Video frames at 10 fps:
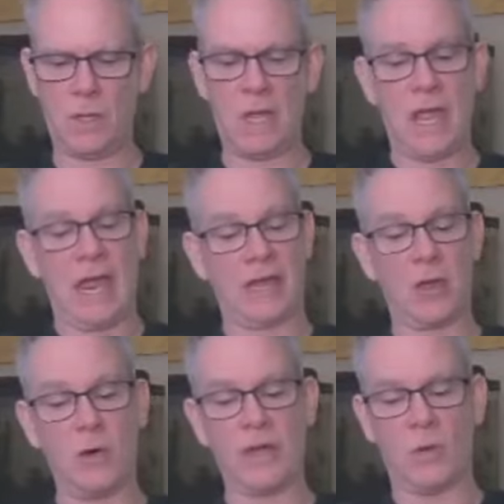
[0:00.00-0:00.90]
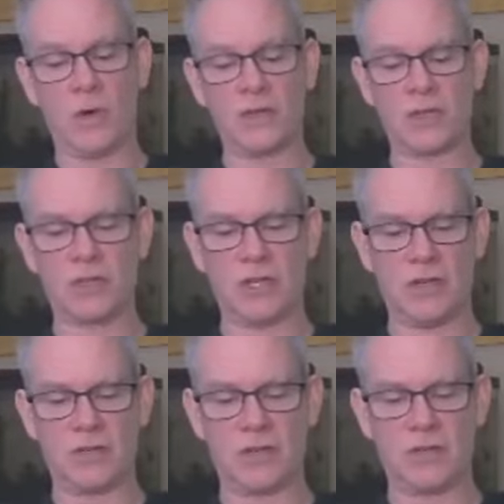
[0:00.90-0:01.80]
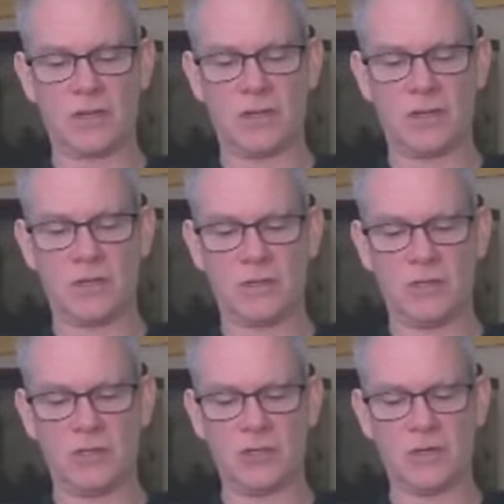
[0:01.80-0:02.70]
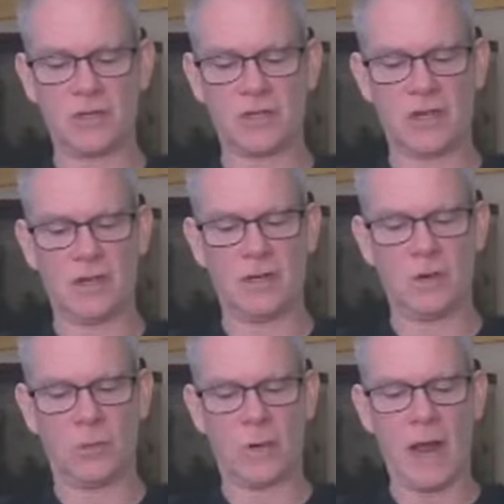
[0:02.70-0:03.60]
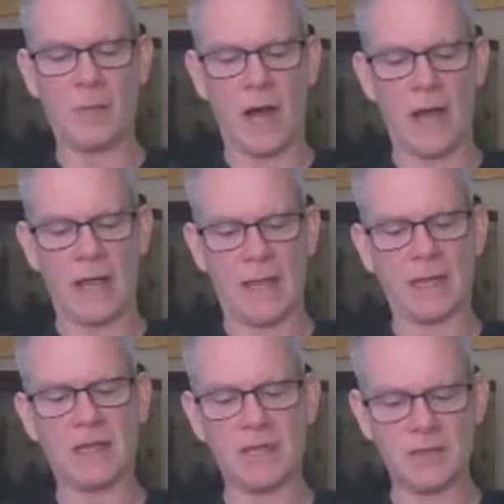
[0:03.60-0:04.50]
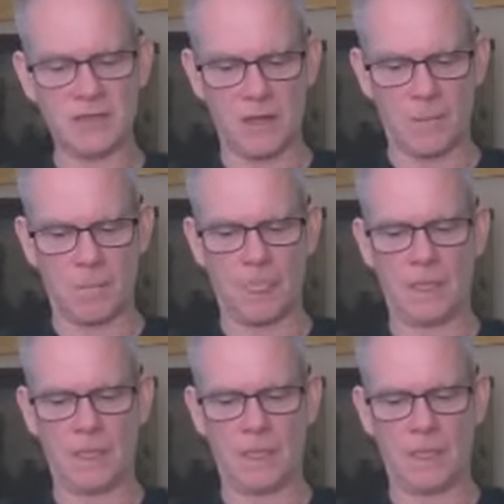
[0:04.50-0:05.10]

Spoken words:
And going at once to Jesus, Judas said, "Rabbi," and kissed him.